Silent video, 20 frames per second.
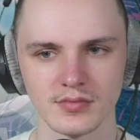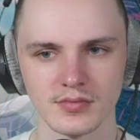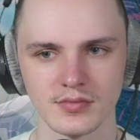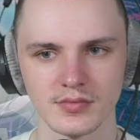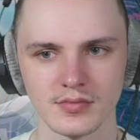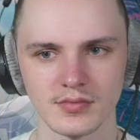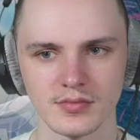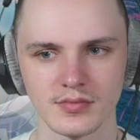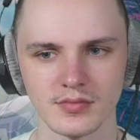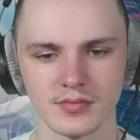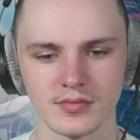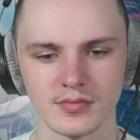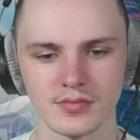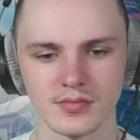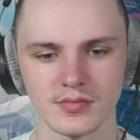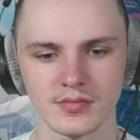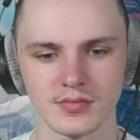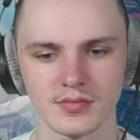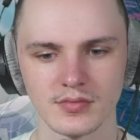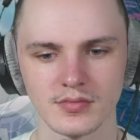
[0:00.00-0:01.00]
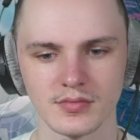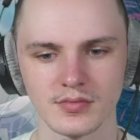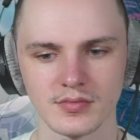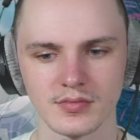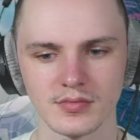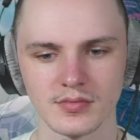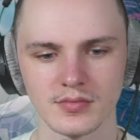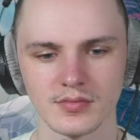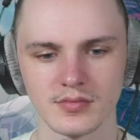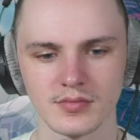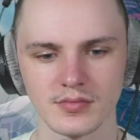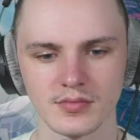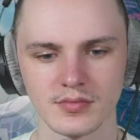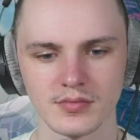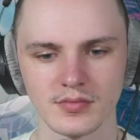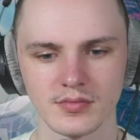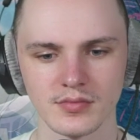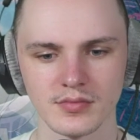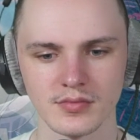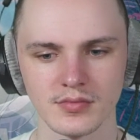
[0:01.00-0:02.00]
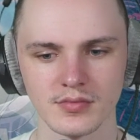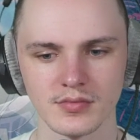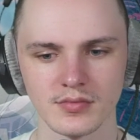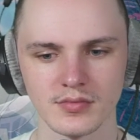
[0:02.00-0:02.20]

No one is speaking in this clip.